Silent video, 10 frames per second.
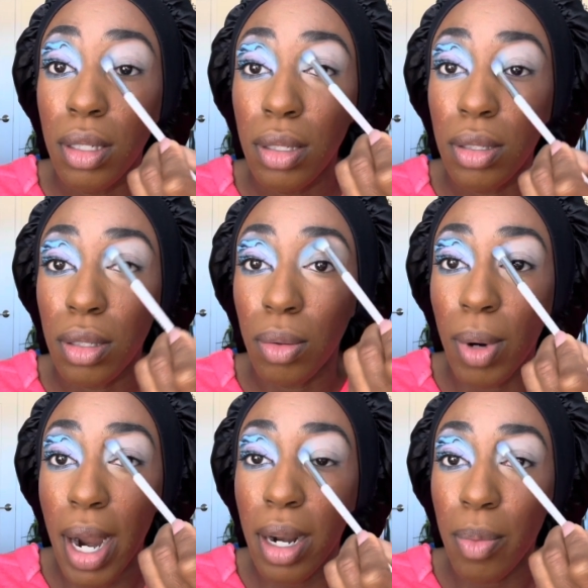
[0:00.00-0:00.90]
So
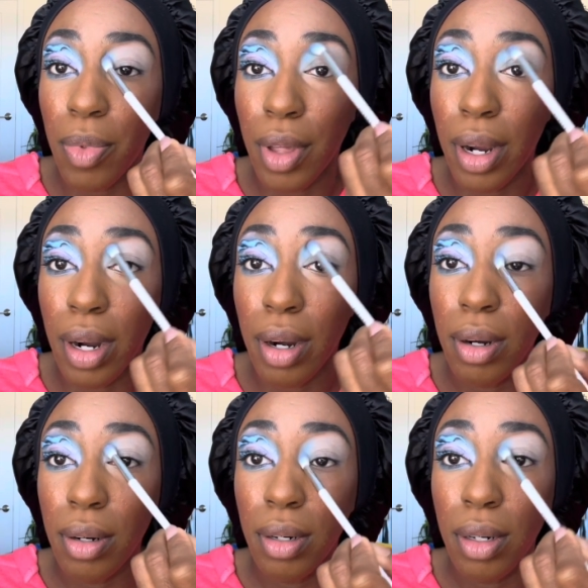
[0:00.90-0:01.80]
right up there.
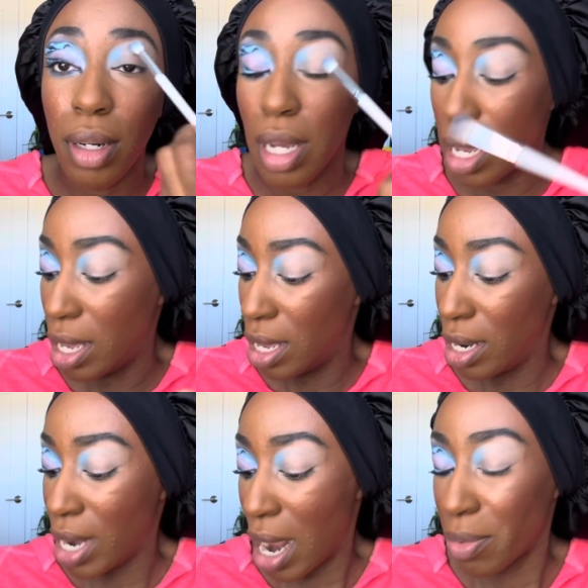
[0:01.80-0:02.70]

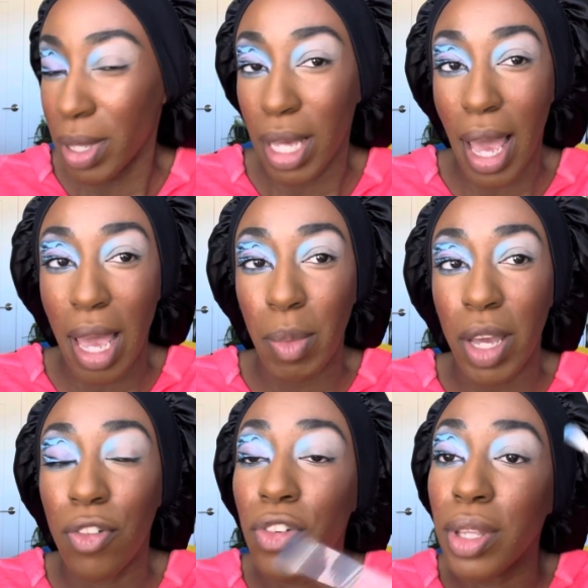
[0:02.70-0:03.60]
Not really aiming
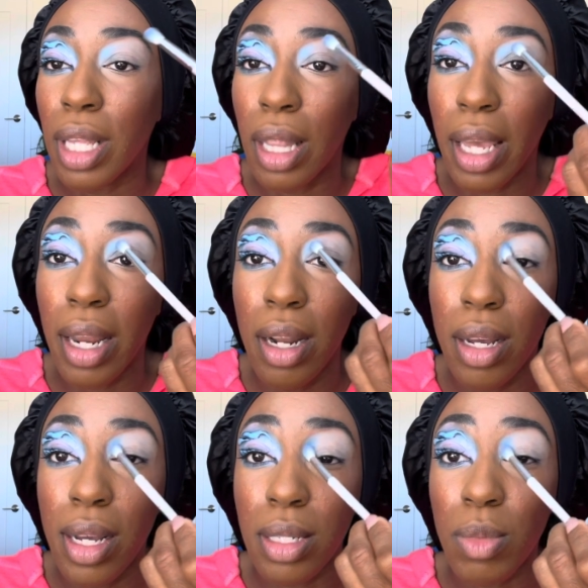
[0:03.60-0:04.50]
for the lid
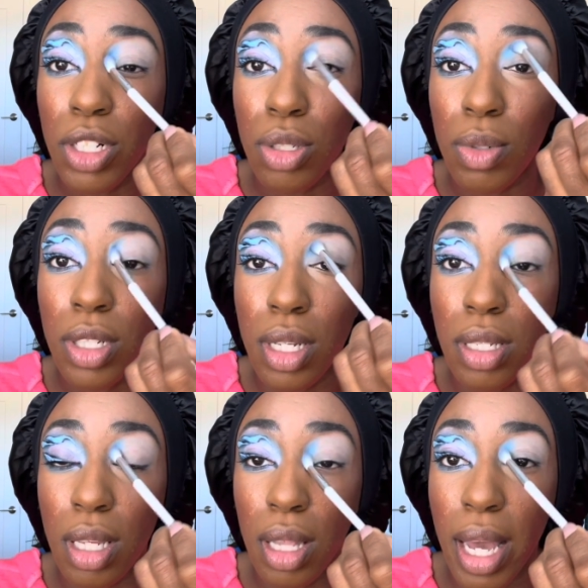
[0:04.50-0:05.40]
as much as we're just
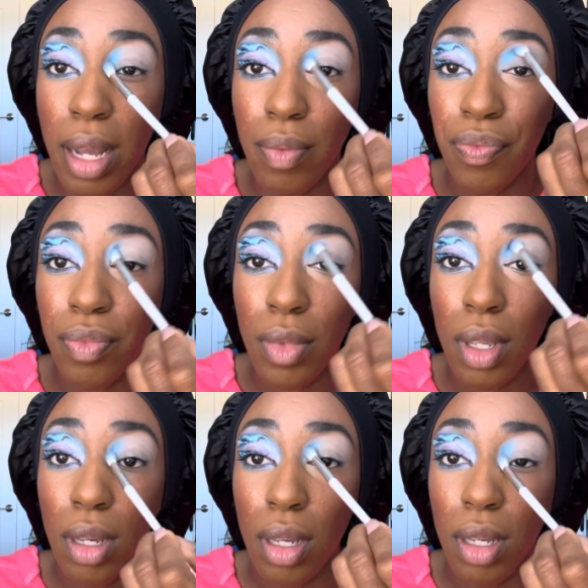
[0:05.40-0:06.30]
in that
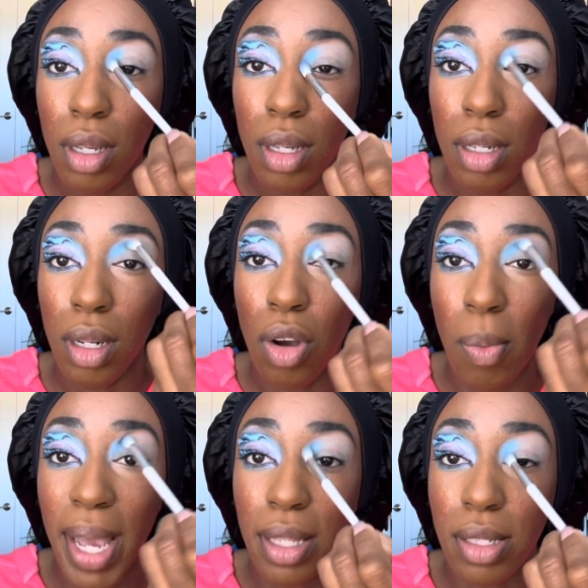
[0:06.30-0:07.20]
no
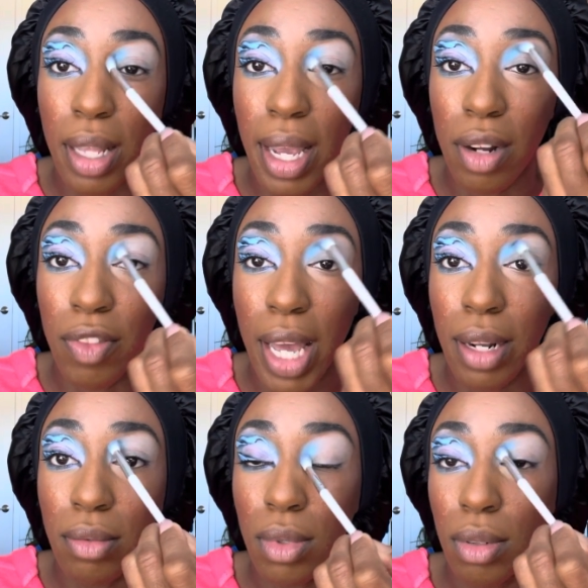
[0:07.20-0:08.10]
man's land of that
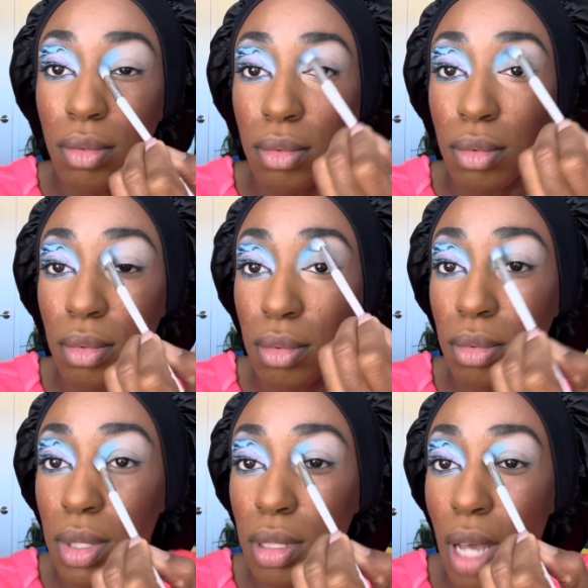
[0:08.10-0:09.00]

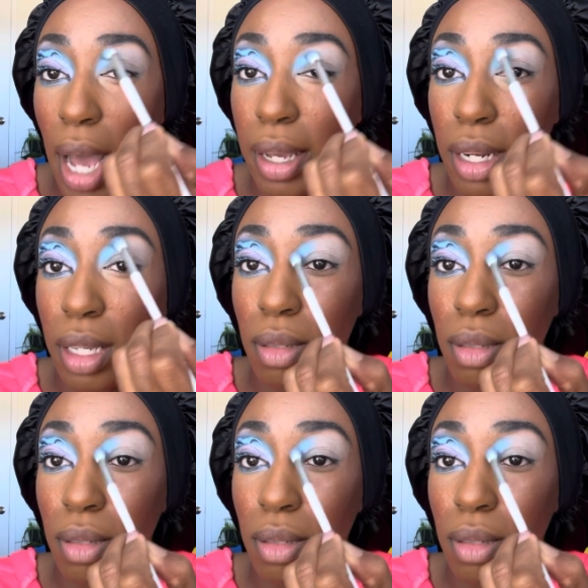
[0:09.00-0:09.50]
sockety